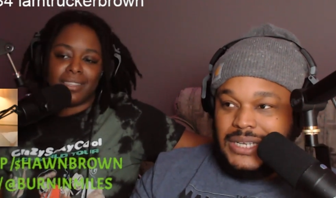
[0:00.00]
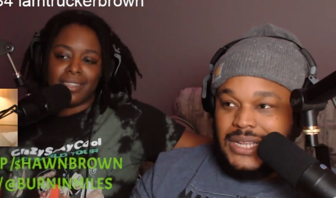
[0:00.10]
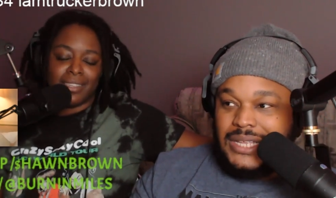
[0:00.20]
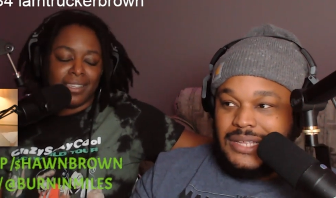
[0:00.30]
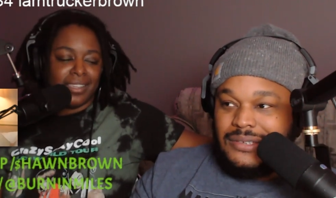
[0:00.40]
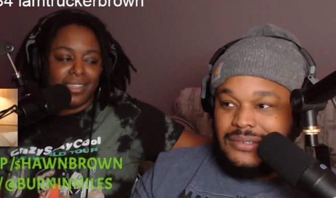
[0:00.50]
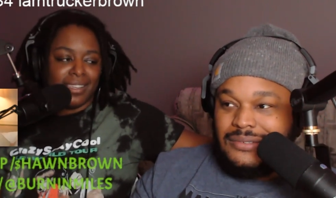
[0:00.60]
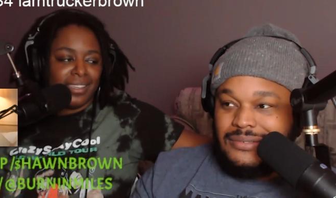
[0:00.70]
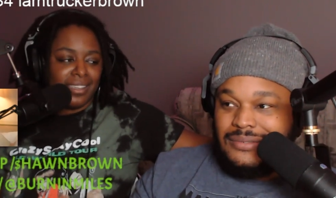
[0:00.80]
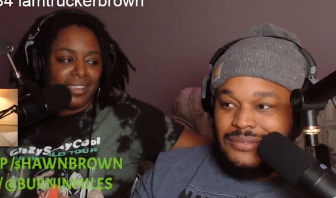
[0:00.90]

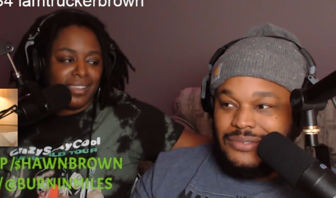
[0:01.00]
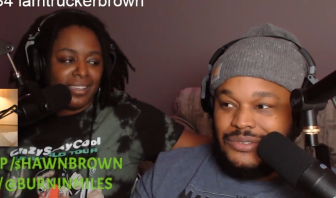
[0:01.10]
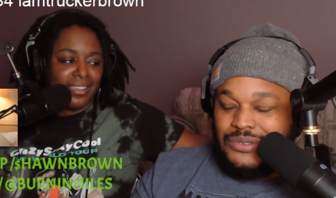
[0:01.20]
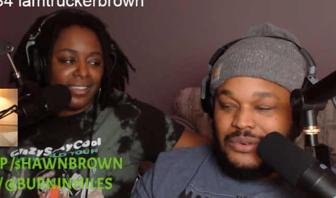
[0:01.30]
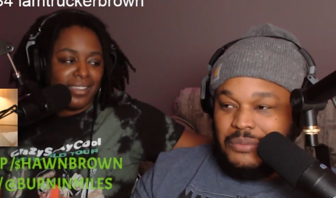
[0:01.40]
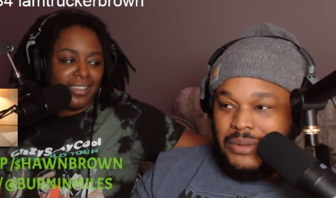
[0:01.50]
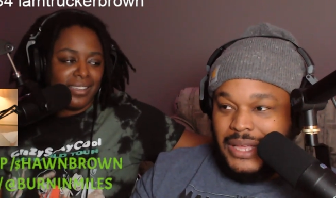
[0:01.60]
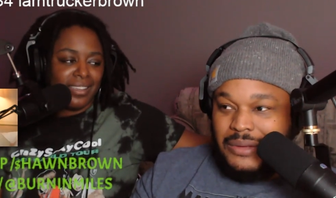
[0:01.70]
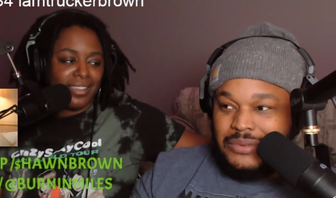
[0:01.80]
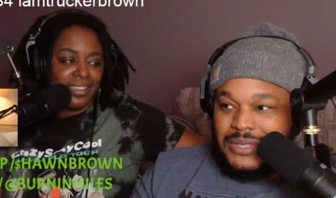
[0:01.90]
Speaker 1: is... you were
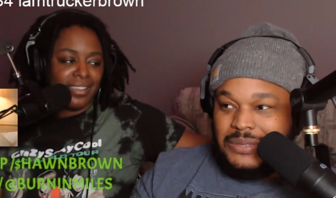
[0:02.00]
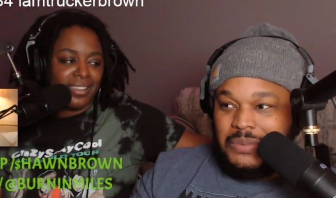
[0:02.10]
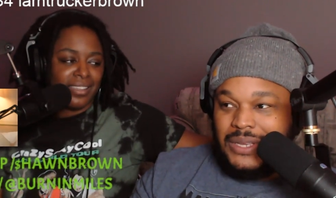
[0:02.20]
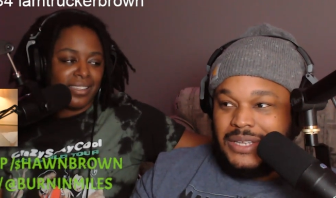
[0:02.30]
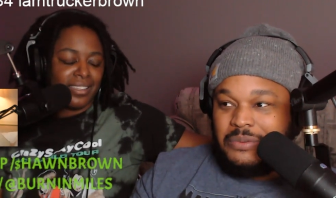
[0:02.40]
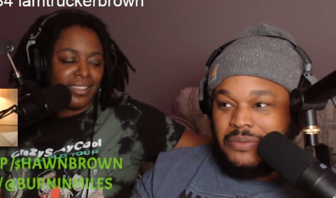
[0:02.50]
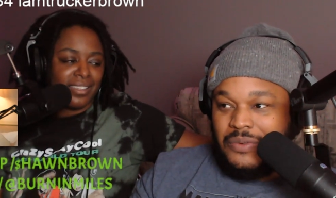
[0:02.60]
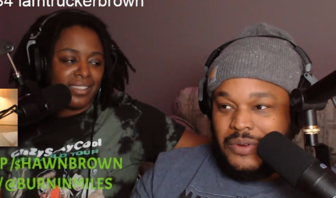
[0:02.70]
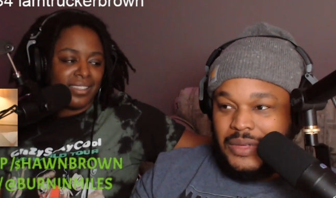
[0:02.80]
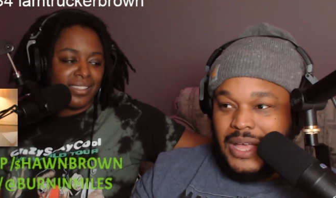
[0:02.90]
playing with his penis
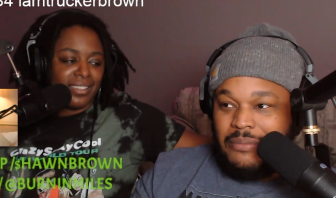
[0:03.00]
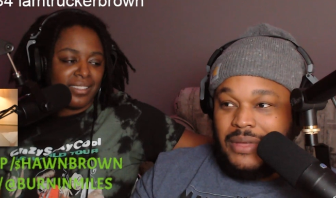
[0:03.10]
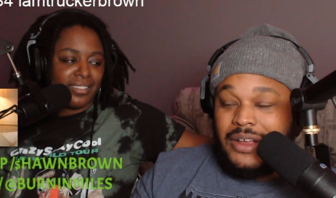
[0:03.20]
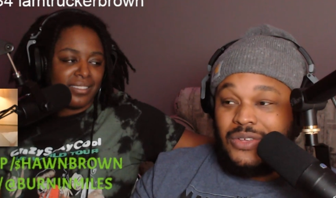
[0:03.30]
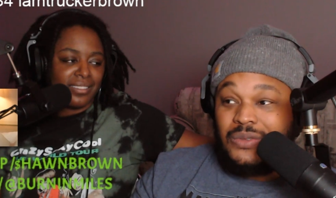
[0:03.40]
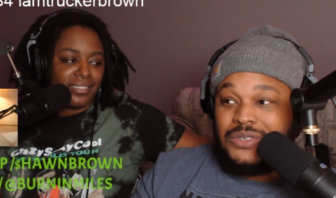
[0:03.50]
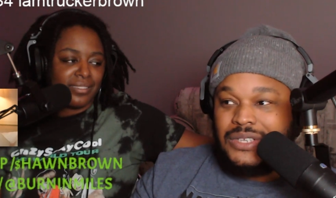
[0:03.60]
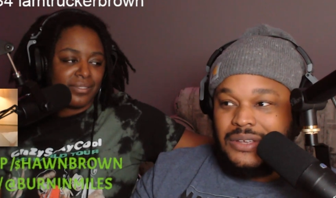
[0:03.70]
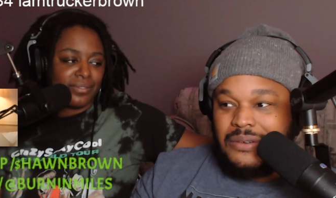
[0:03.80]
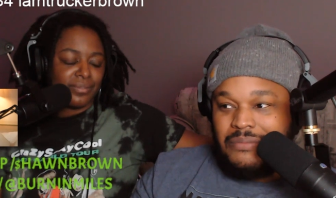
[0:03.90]
before you got married. You
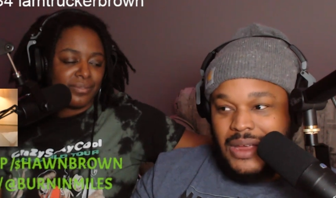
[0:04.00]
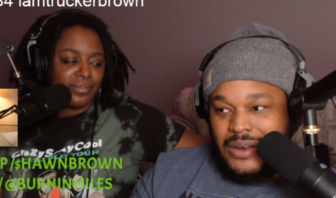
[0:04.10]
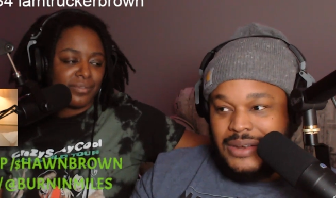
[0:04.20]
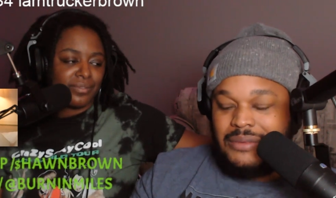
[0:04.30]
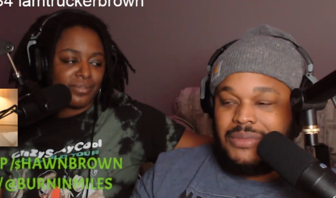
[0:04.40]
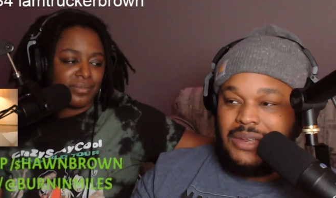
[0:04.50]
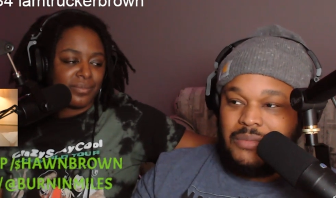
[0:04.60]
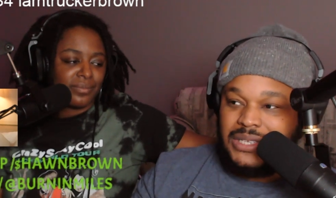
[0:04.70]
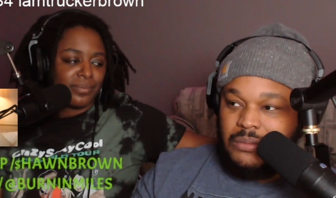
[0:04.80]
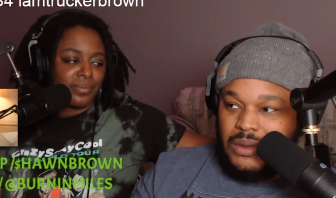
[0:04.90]
still married him. Then it
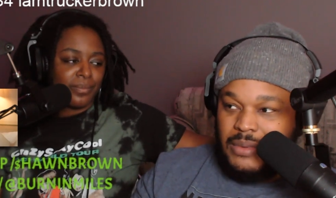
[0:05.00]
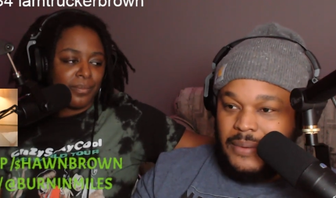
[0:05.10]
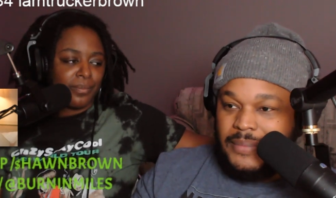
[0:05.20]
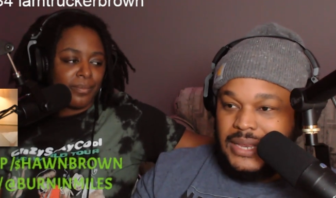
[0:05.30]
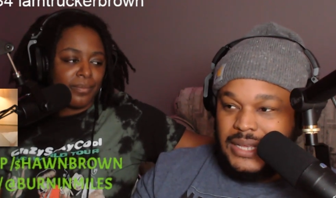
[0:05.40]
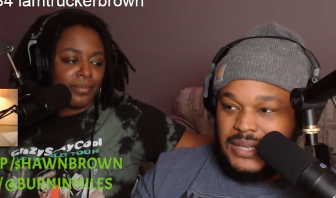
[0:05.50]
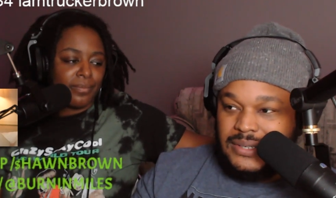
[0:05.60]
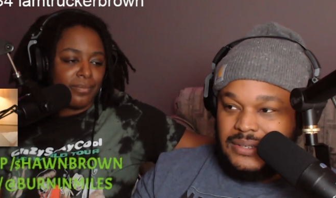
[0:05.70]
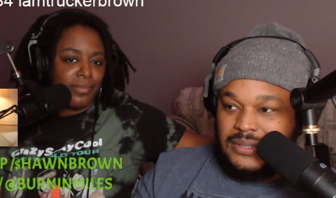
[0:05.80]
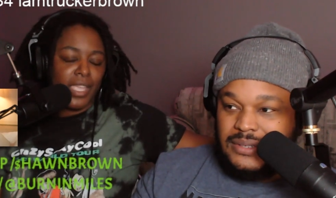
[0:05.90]
must have been about money.
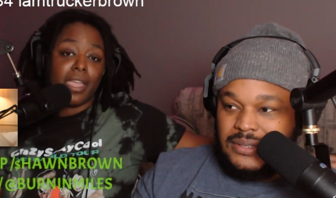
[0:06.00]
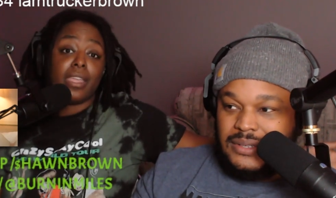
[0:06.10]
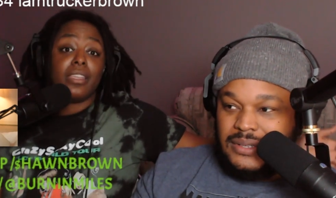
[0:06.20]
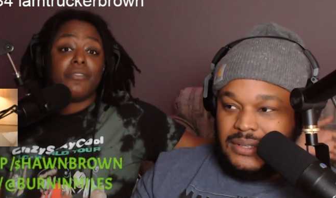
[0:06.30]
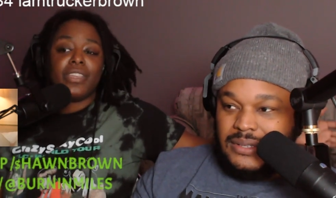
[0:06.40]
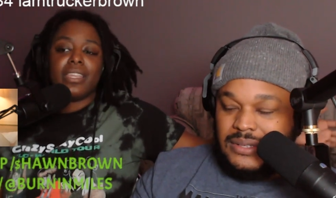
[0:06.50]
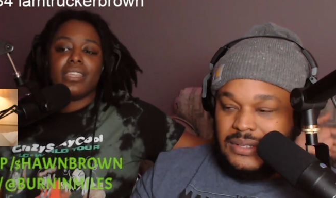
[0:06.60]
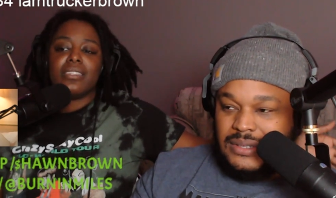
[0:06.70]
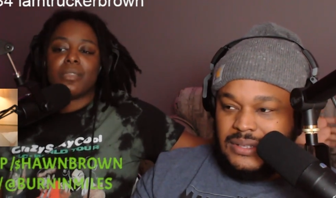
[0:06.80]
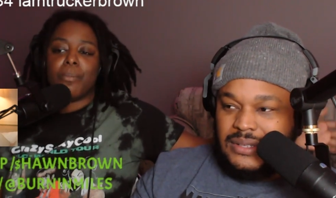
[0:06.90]
Speaker 2: Yeah, and if it
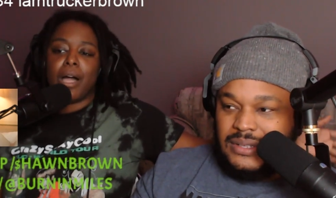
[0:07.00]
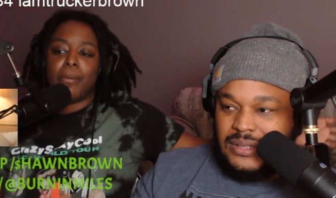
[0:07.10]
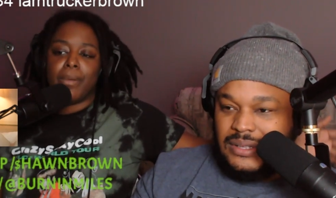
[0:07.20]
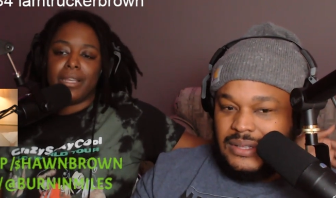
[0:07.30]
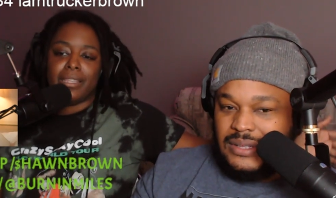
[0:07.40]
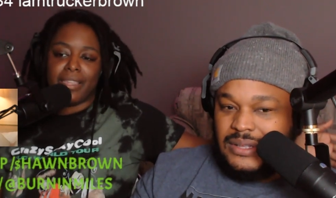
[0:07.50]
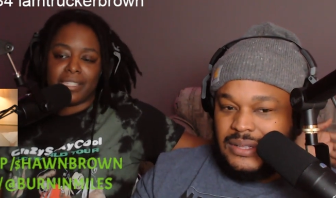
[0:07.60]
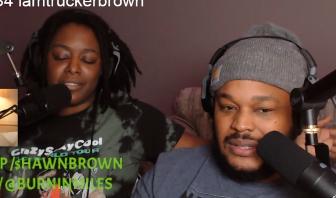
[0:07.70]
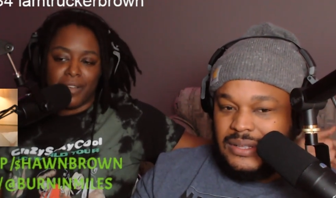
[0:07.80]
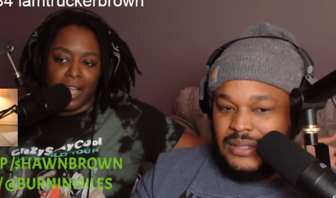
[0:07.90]
is about money,
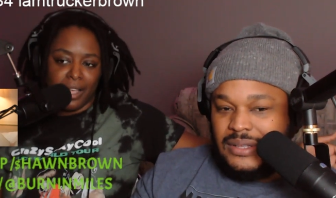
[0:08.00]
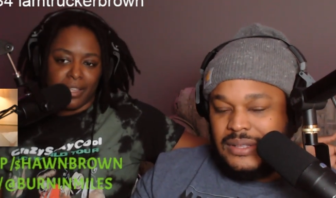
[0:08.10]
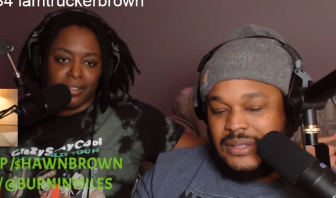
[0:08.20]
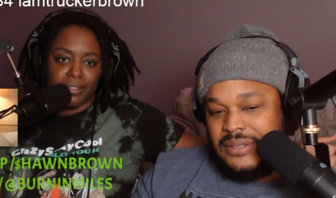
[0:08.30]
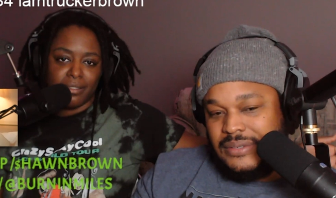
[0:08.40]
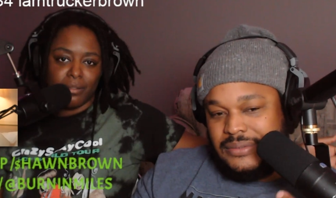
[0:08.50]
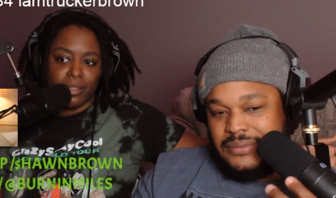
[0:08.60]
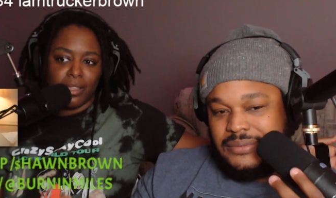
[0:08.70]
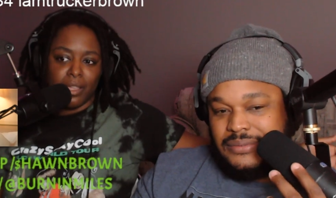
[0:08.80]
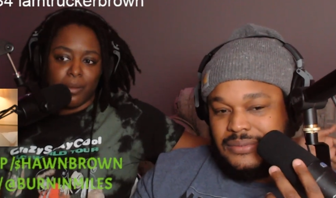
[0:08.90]
that's fine.
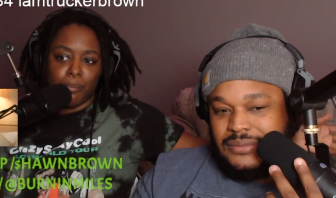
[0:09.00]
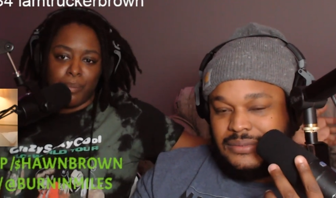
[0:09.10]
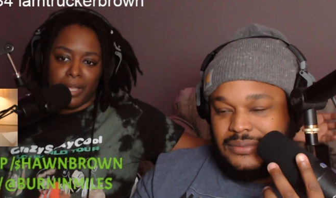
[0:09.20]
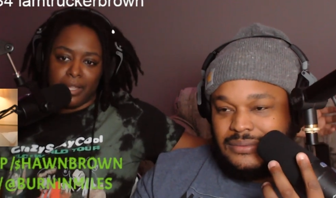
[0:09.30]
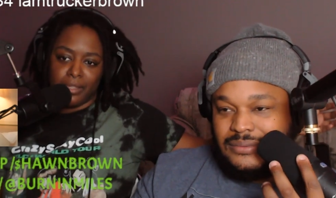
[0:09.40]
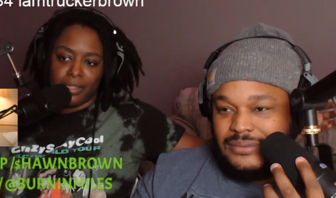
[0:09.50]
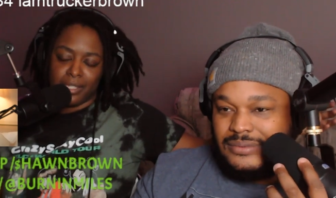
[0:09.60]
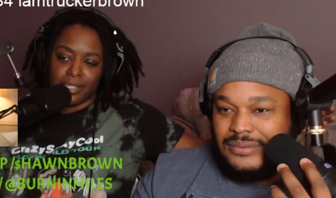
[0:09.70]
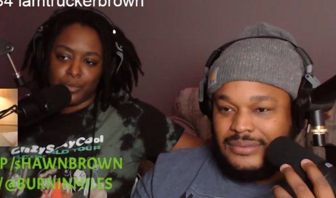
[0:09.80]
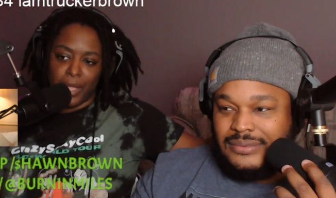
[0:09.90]
But
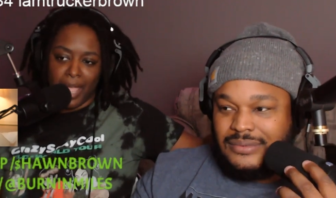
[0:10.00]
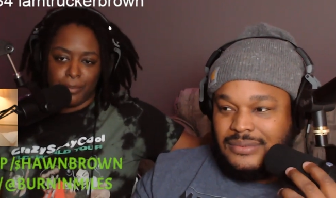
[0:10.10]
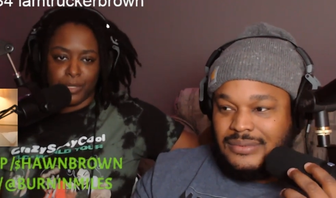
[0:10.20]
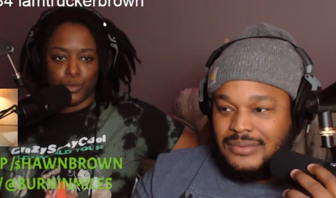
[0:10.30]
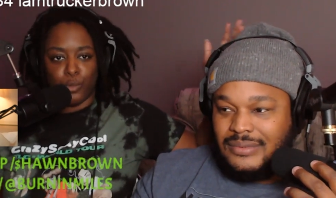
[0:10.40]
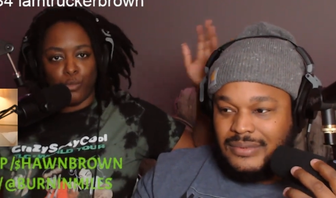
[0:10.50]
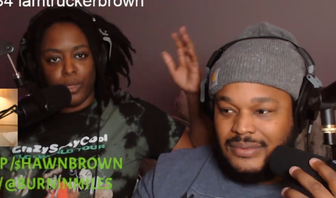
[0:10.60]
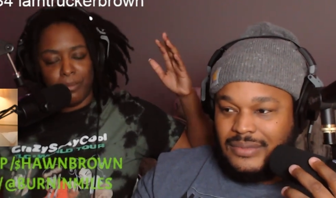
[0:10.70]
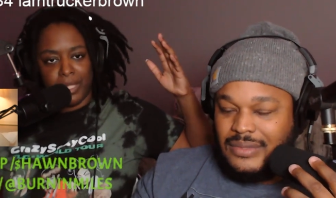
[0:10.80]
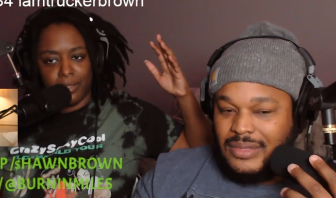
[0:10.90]
this is what happens when
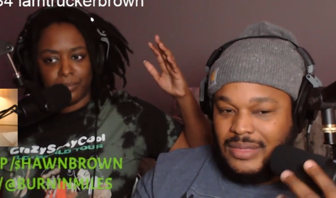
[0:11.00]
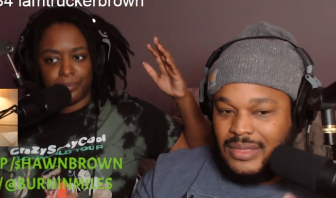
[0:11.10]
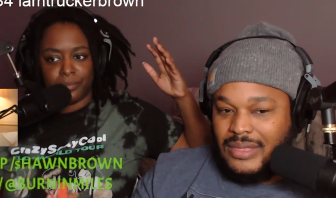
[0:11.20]
women